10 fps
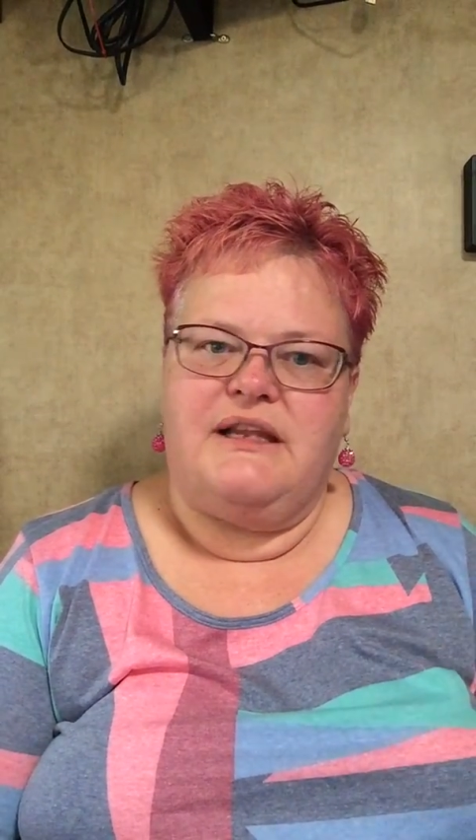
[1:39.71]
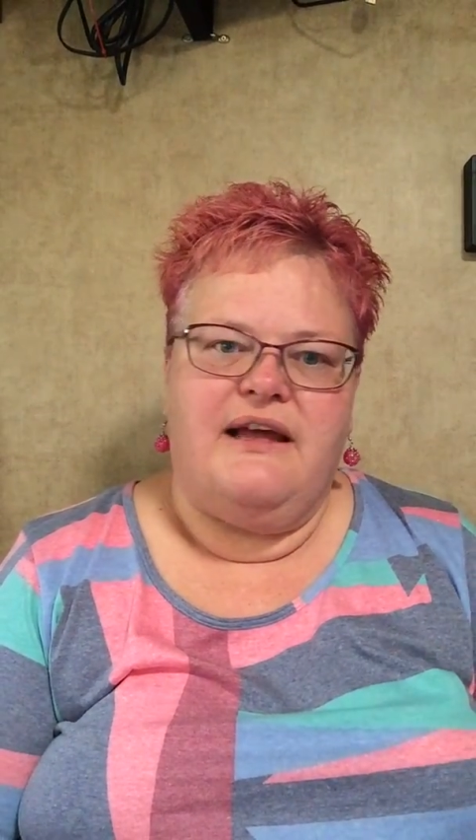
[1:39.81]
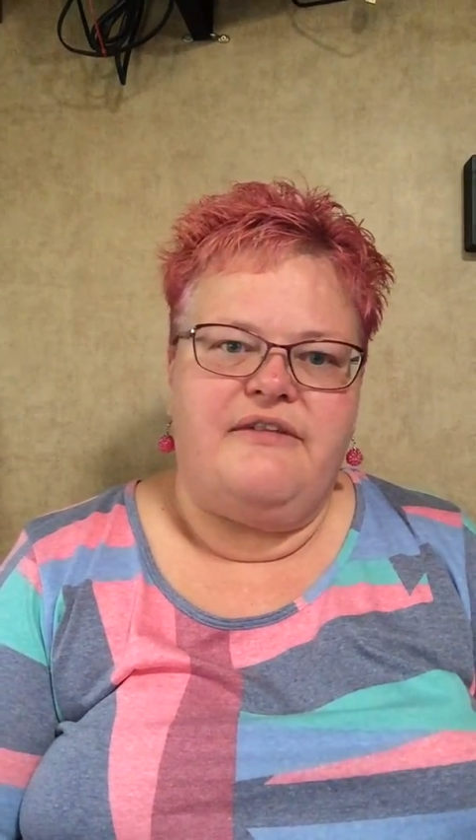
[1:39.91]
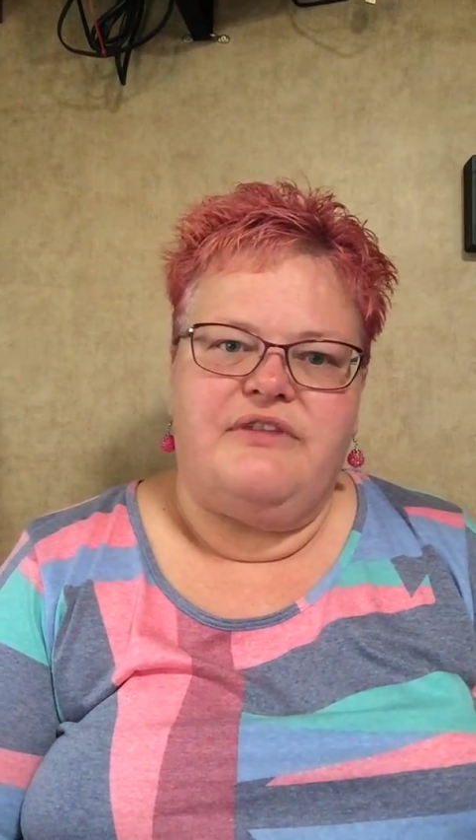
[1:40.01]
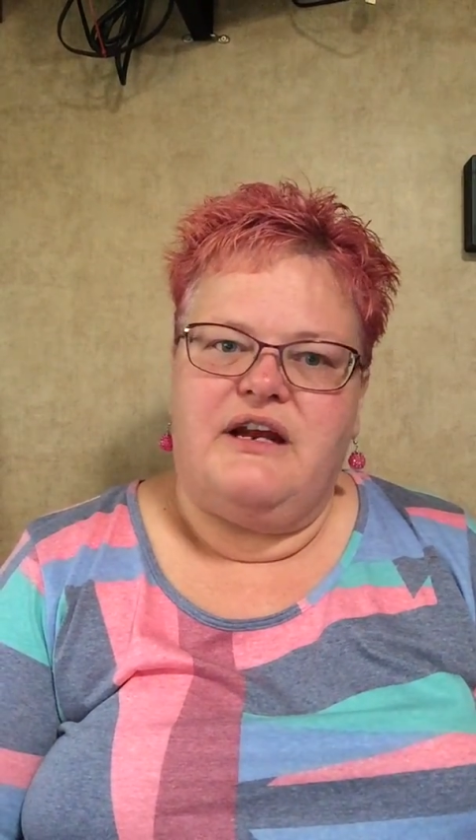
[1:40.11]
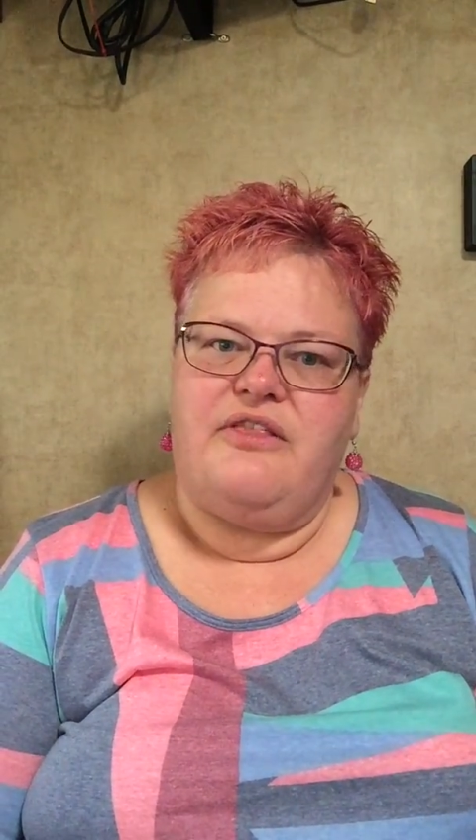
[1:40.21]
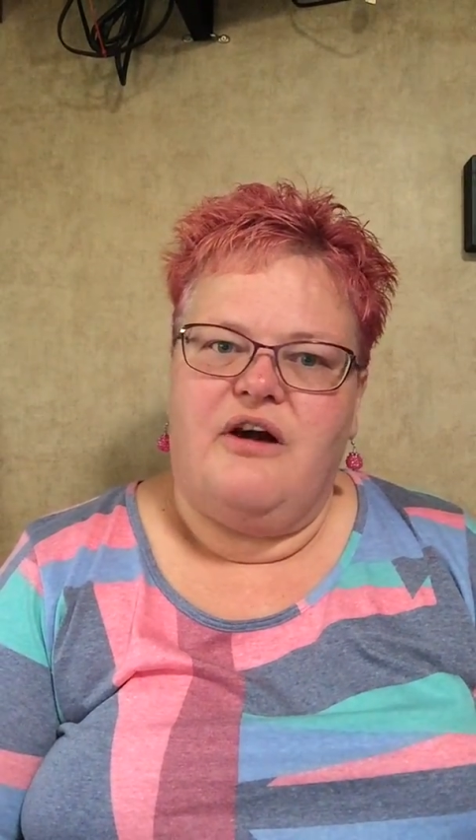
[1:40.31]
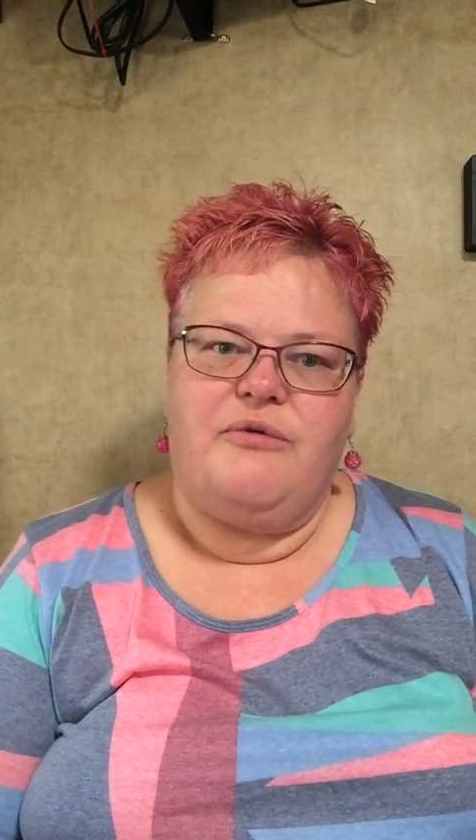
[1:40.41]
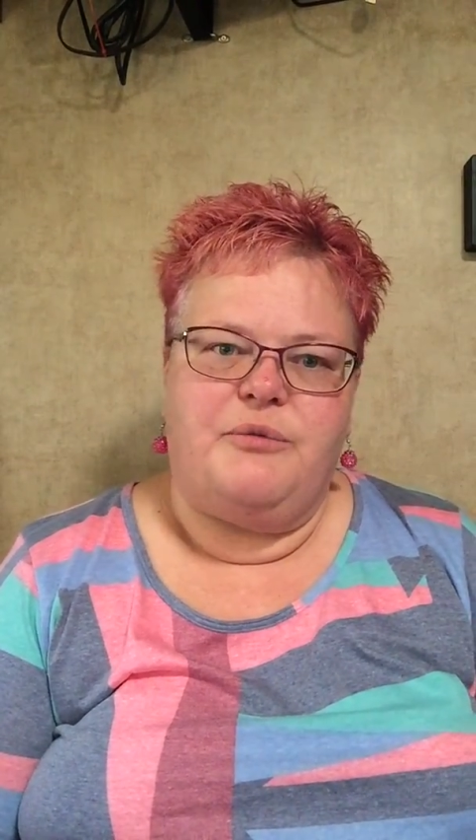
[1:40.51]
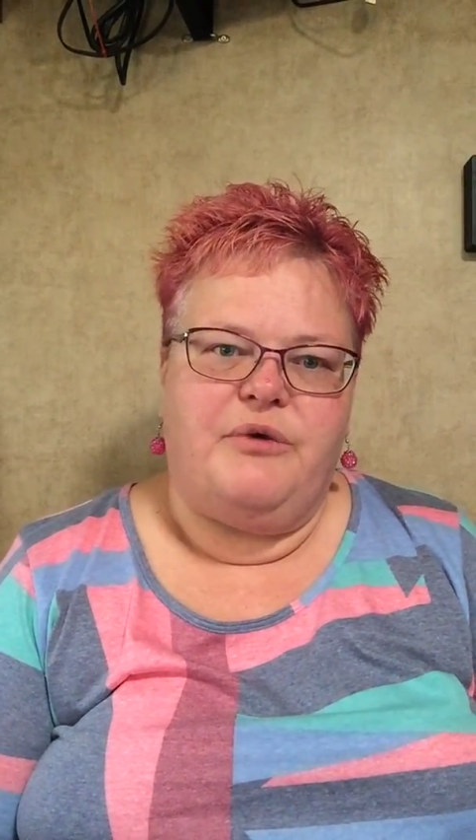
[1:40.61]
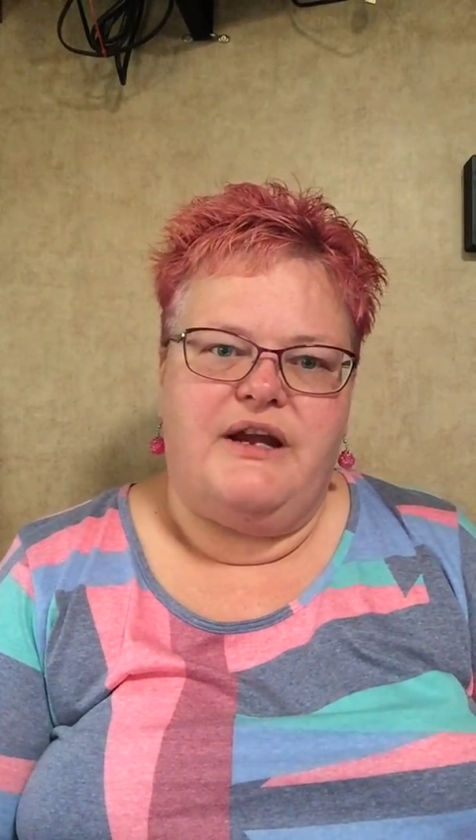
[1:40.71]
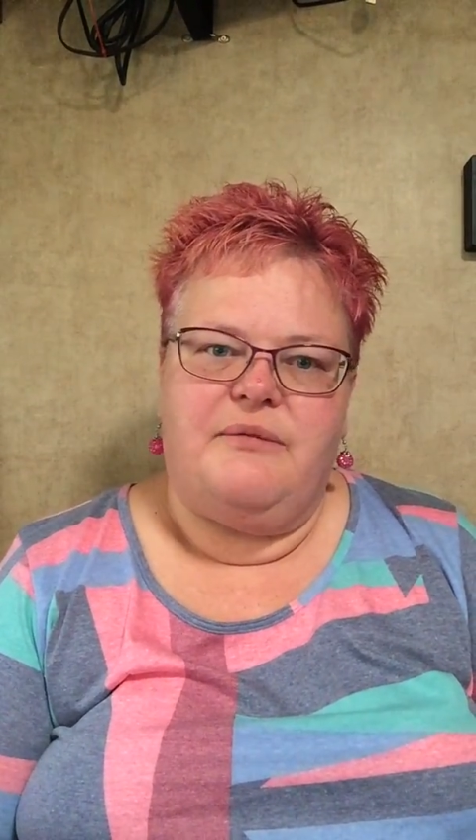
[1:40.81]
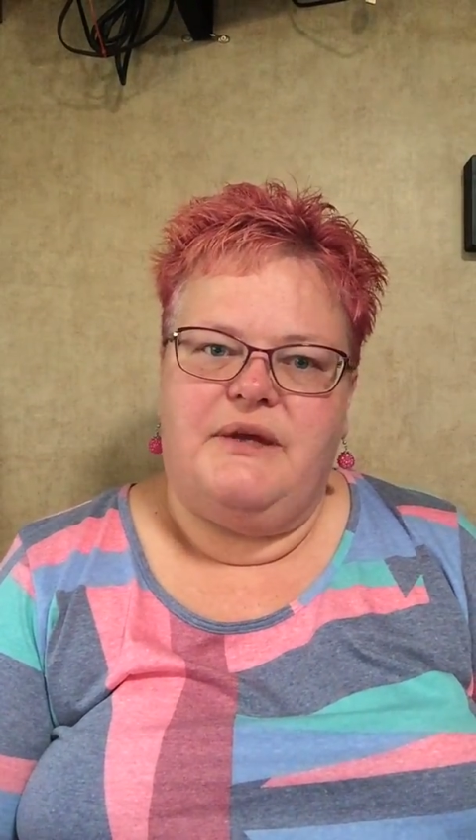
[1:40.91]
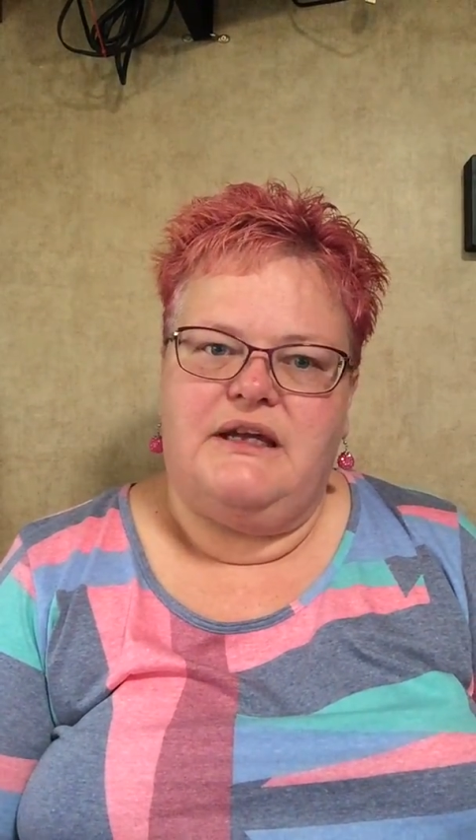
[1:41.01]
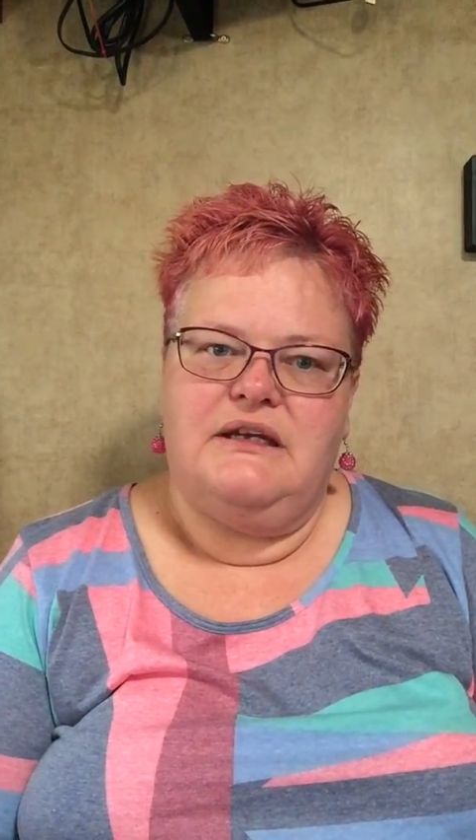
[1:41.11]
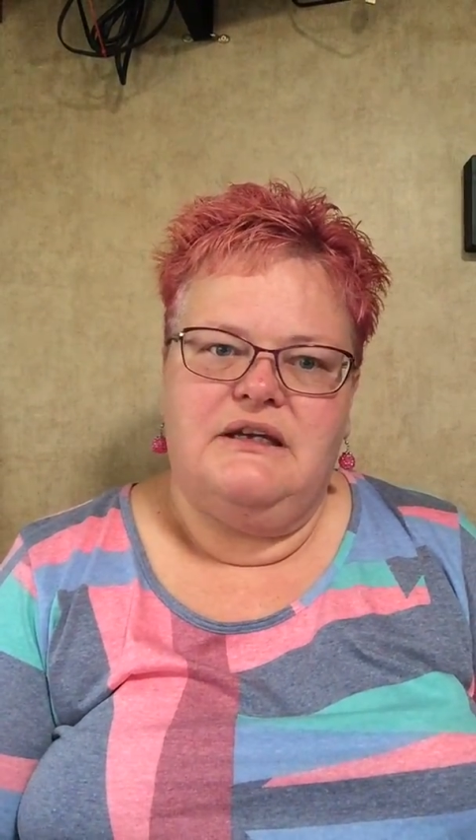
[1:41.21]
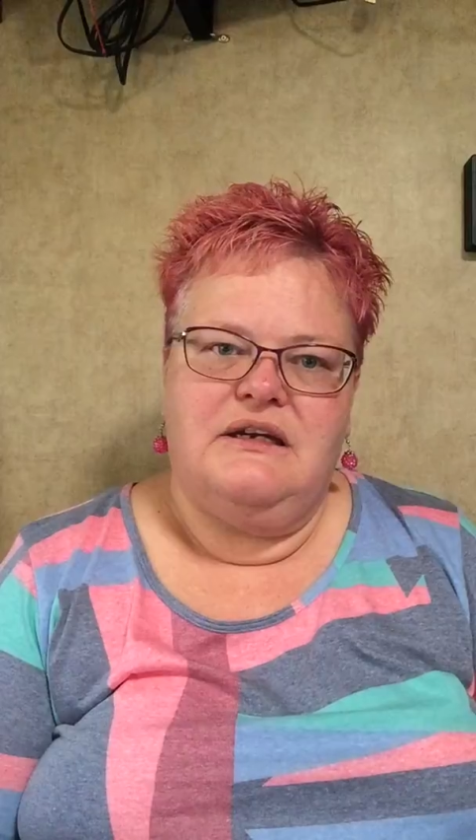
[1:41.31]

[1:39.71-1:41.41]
life that I thought would break me.